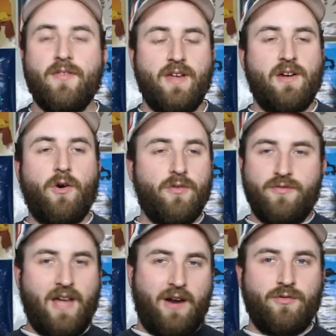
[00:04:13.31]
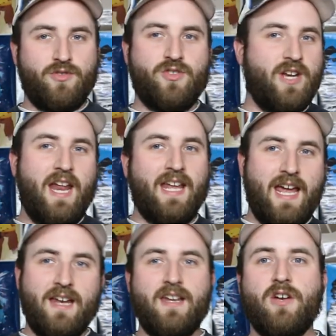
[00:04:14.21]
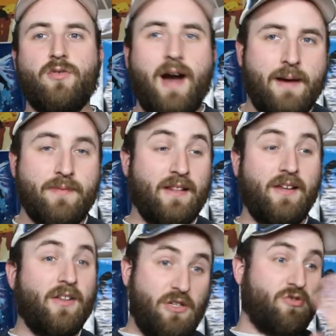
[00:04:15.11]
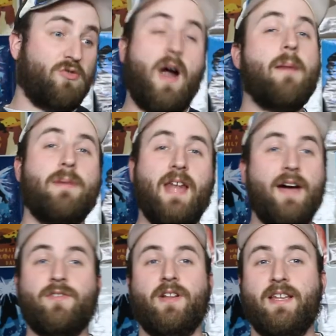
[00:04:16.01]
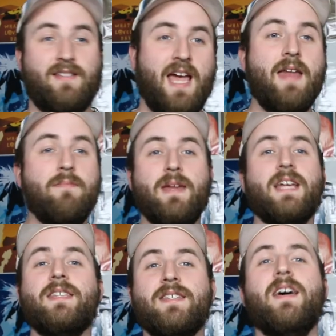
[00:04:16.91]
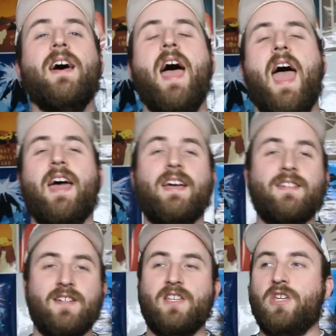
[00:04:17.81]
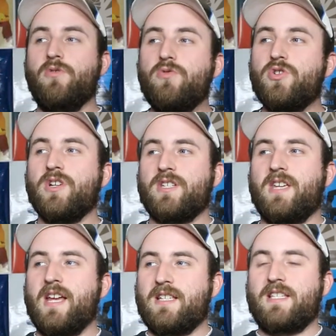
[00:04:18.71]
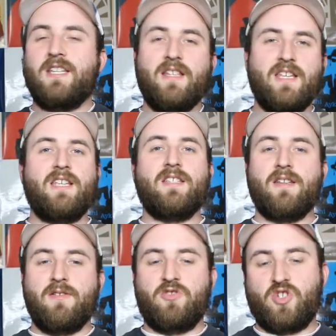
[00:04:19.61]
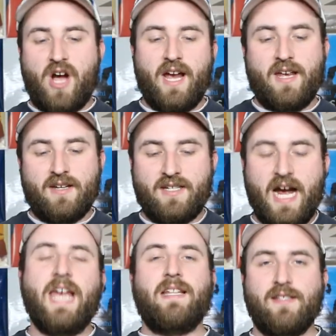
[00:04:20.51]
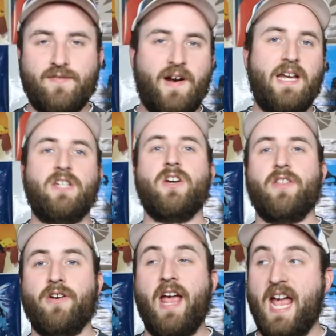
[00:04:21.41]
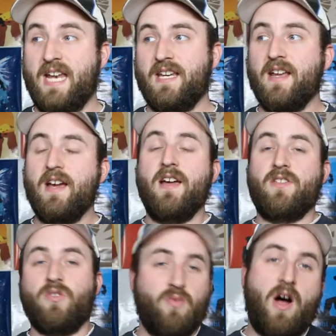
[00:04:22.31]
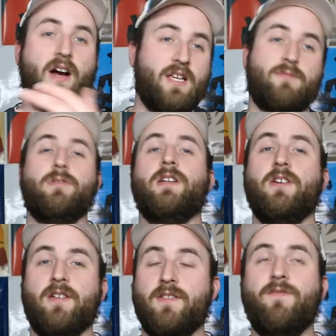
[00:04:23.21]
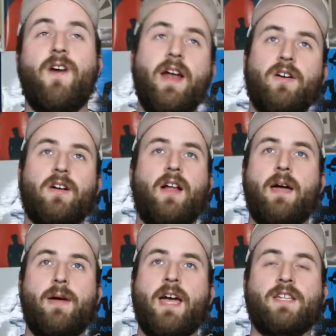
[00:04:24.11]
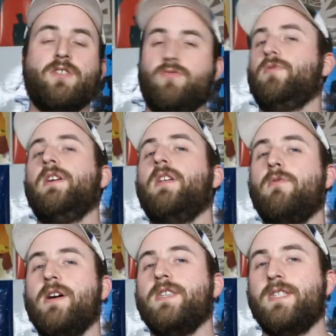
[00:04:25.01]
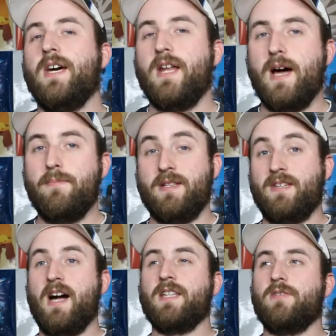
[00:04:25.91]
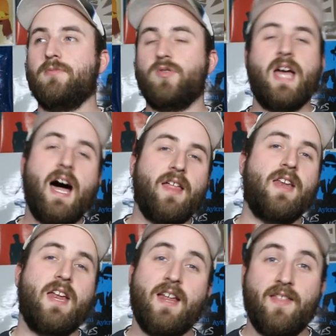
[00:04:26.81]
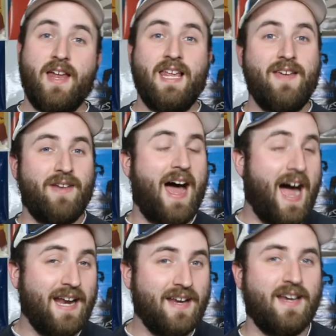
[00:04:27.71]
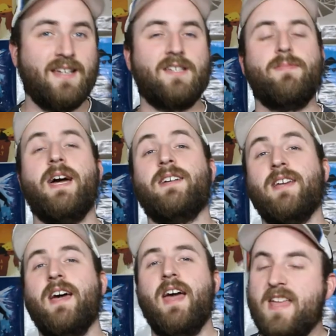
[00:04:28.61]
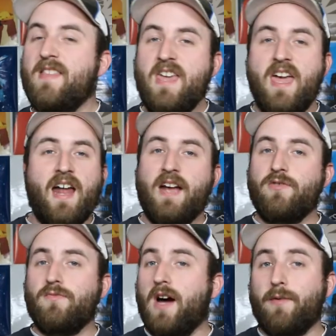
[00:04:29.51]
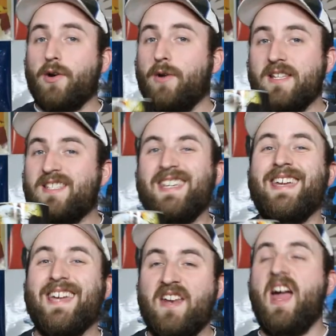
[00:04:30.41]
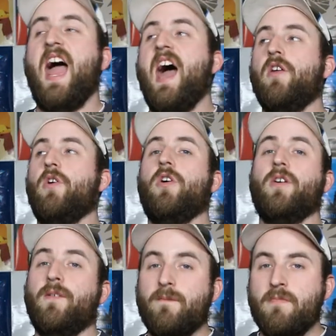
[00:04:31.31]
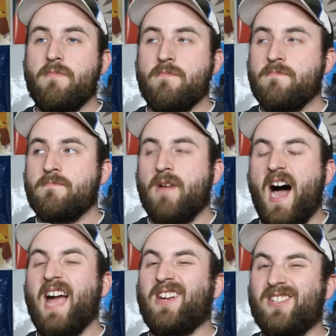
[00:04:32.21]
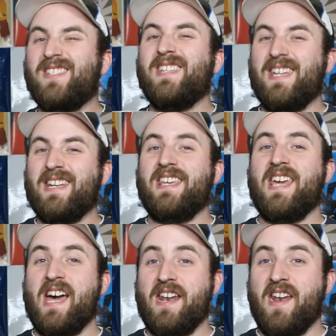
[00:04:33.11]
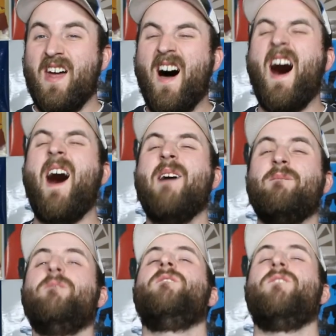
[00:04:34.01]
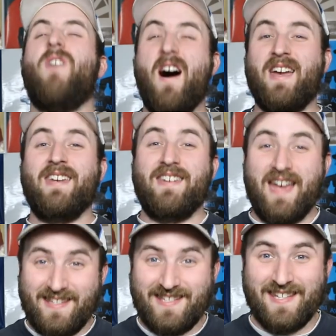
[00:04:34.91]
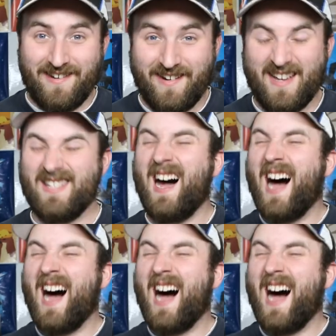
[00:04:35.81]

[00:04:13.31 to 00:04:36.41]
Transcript: They hold that whole genetic editing crap, they literally drop it after like 10 minutes, and you just get to see these giant titans fight each other, and The Rock is pretty good. The final climax is really well set up. It's got some brutality in it that even I didn't expect. In the end, I do not regret seeing it at all. I could see it again. I'm fucking dead serious.